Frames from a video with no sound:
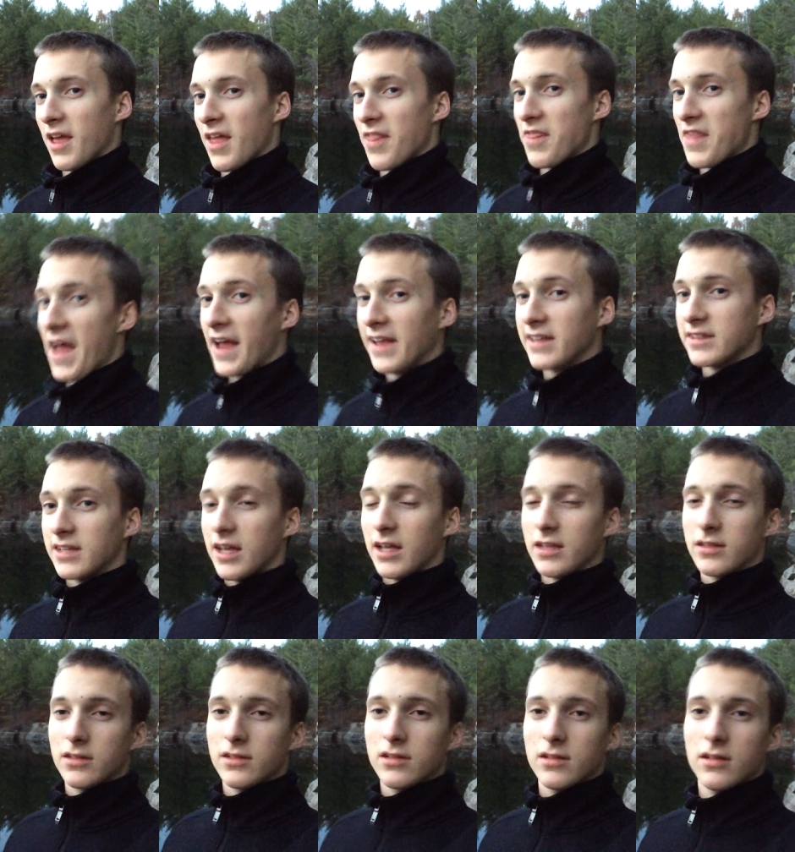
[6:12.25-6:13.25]
in that
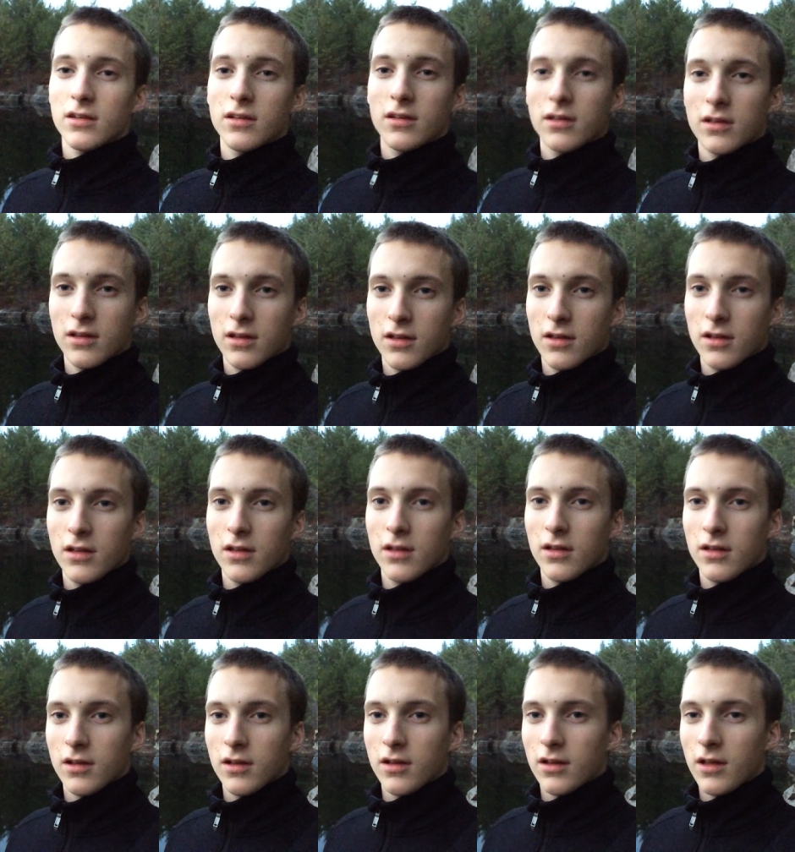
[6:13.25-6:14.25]
sense,
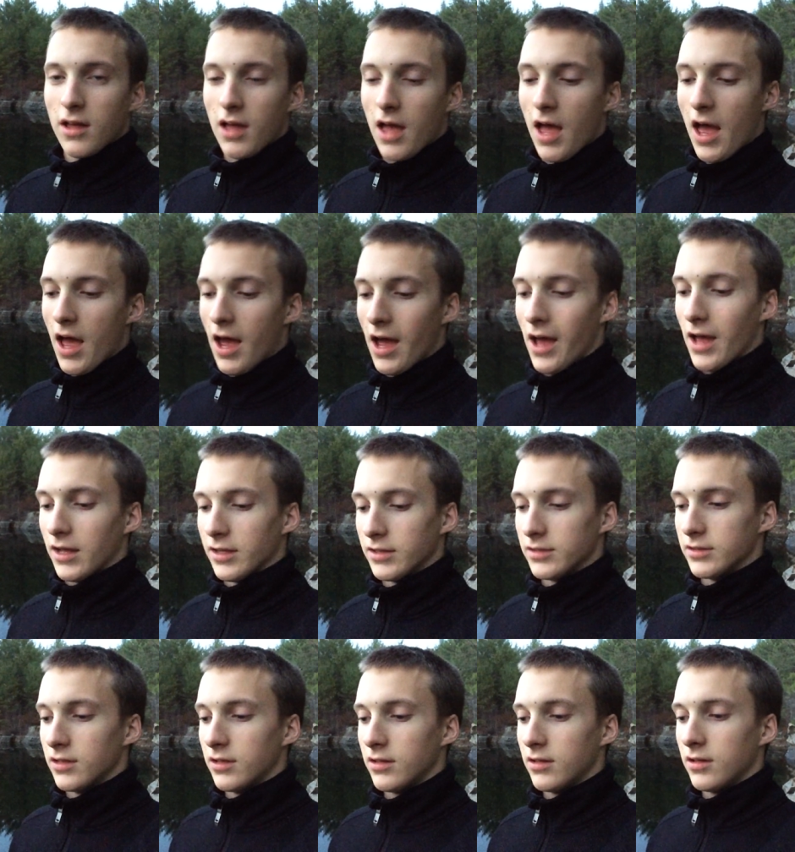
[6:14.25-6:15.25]

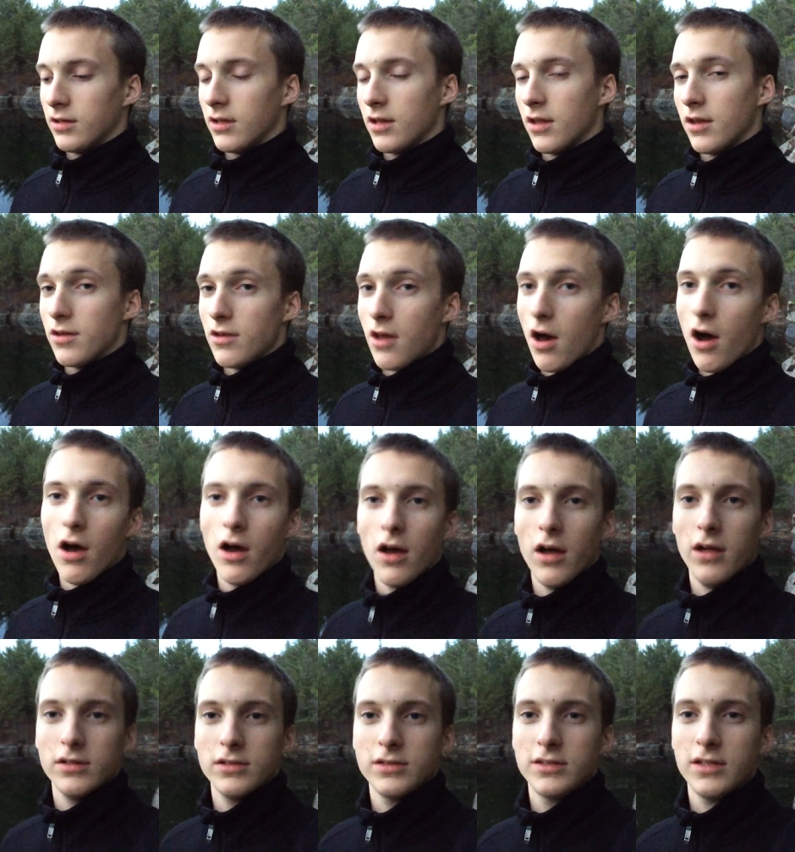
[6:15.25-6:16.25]
as
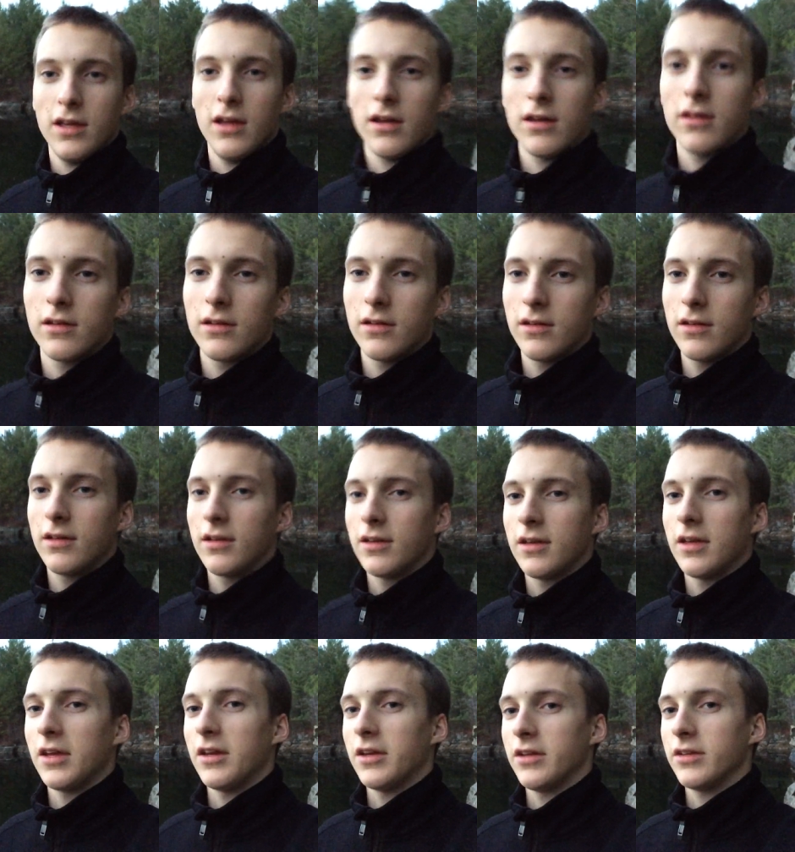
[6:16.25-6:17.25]
Nas said
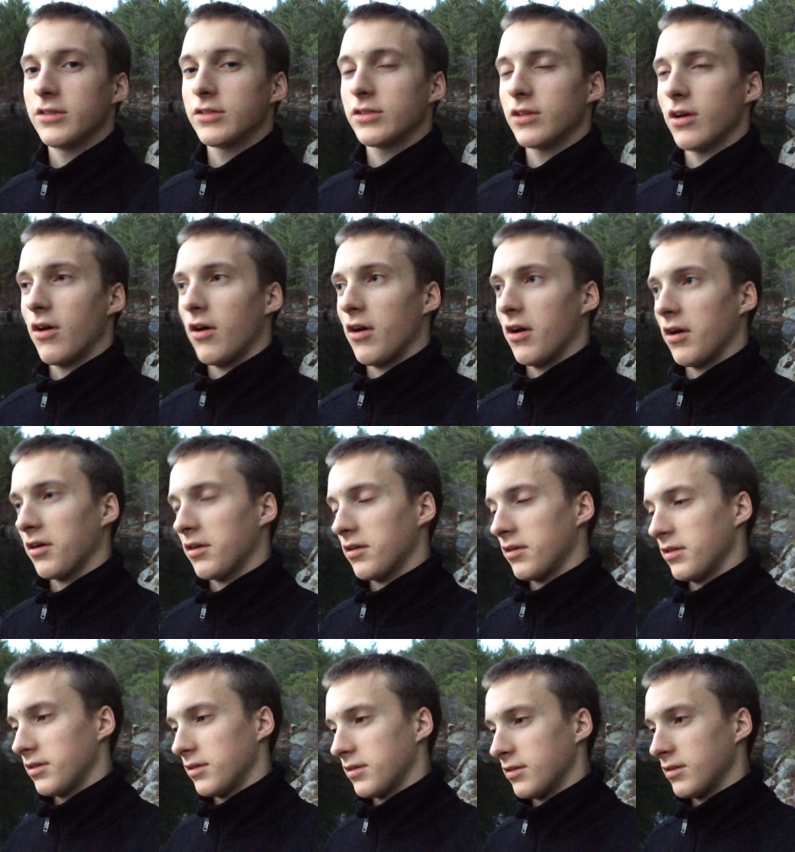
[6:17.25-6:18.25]
in his song,
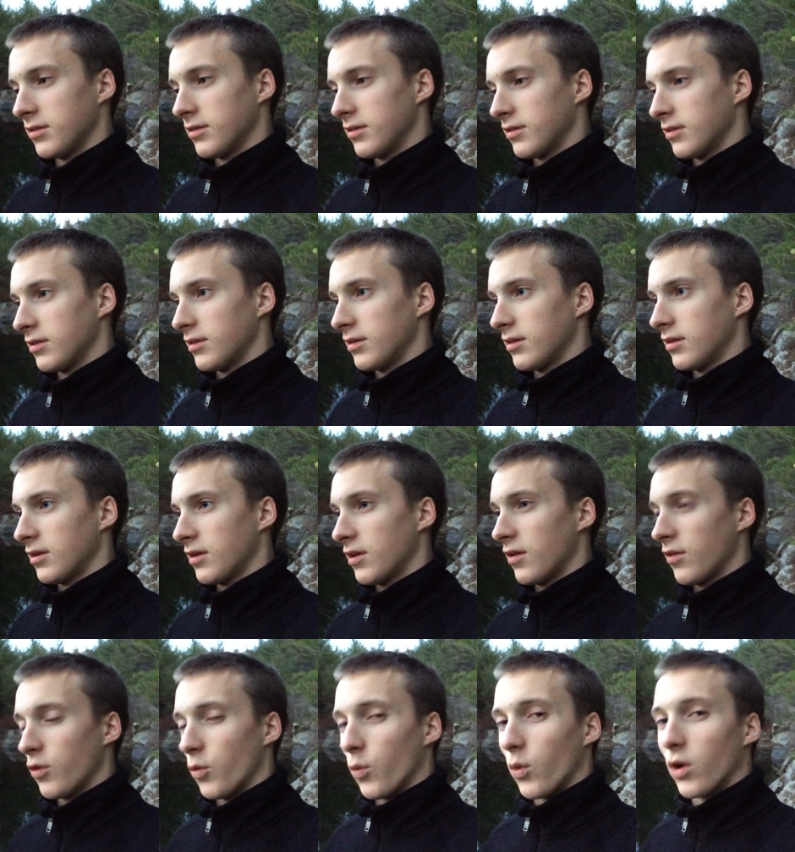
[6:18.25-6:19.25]

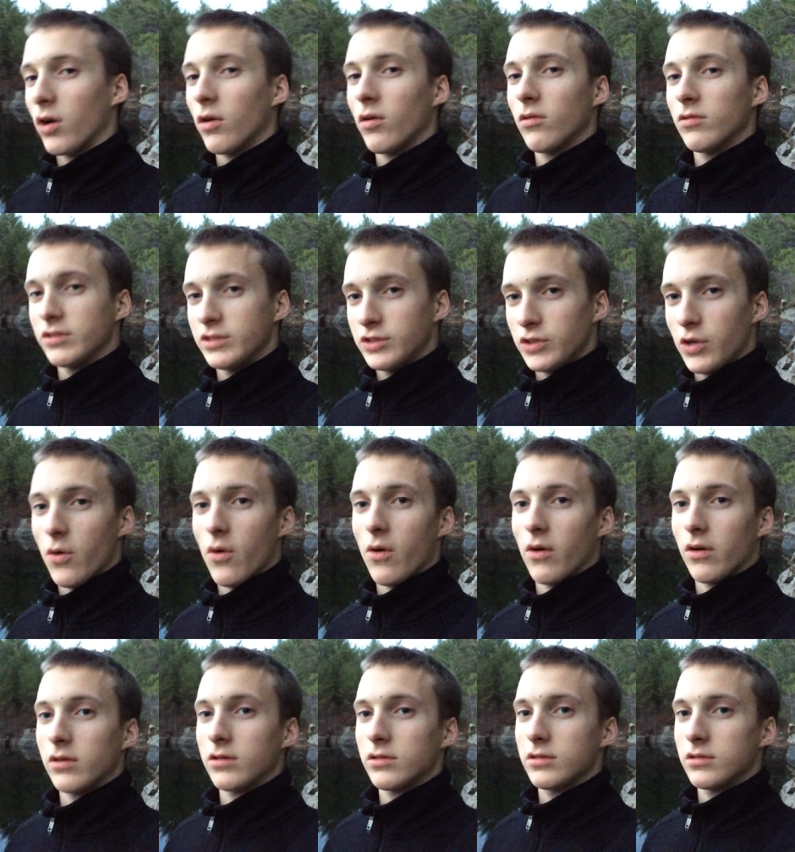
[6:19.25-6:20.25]
the world is
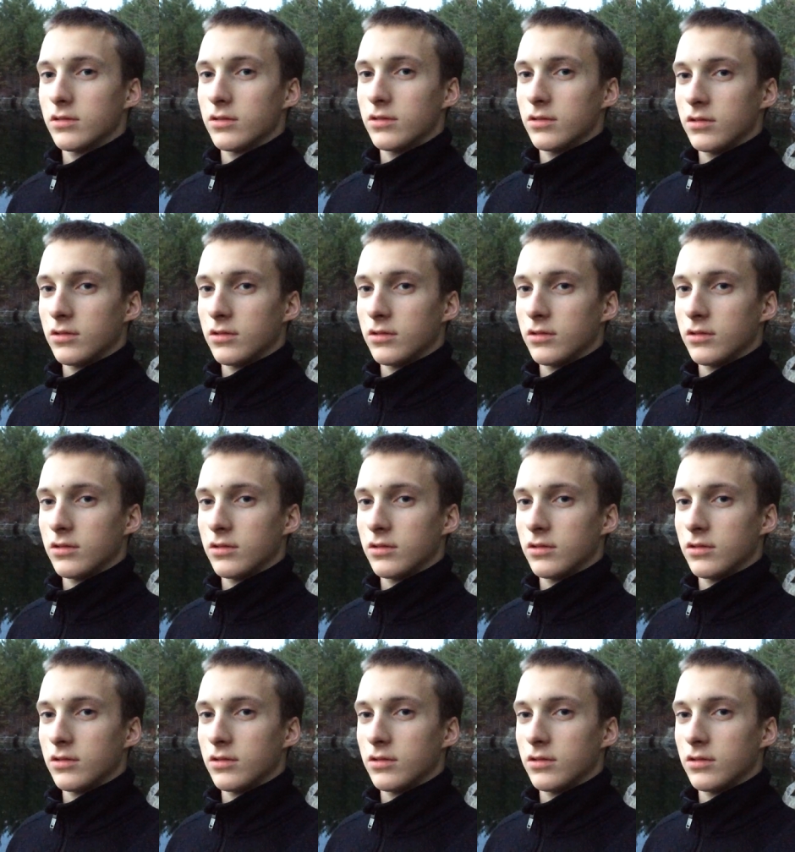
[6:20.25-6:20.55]
yours,